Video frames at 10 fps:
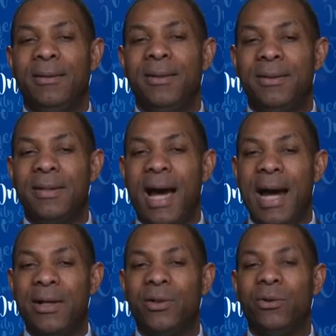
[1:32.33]
the
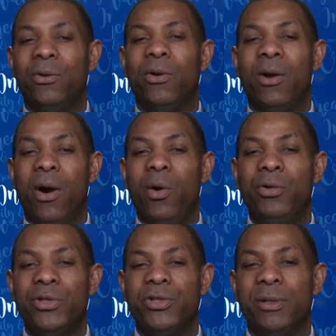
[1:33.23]
title or
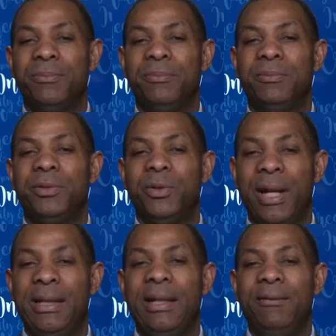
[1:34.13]
ownership to
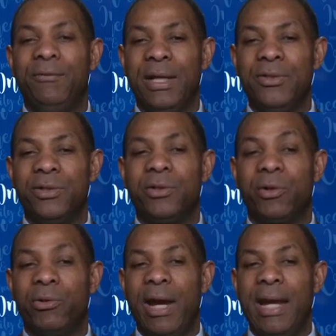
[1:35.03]
any invention
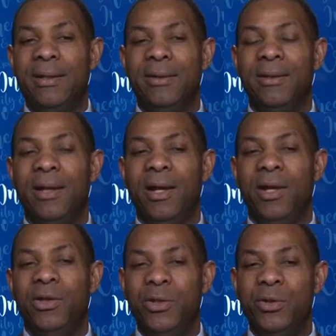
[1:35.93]
created
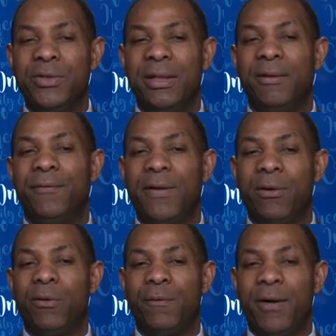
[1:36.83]
using
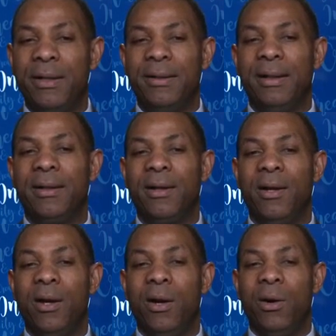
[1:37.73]
federal funding
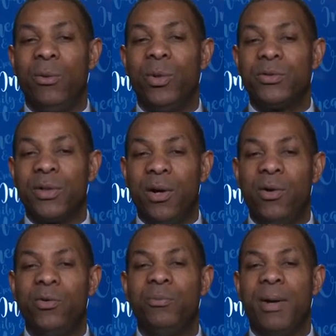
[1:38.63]
was
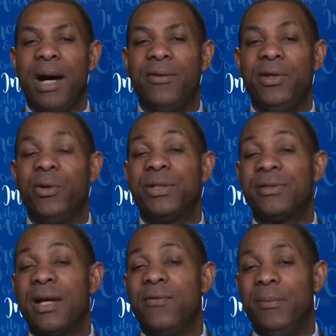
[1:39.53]
owned by the
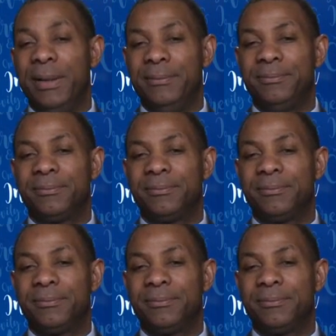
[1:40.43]
U.S. government.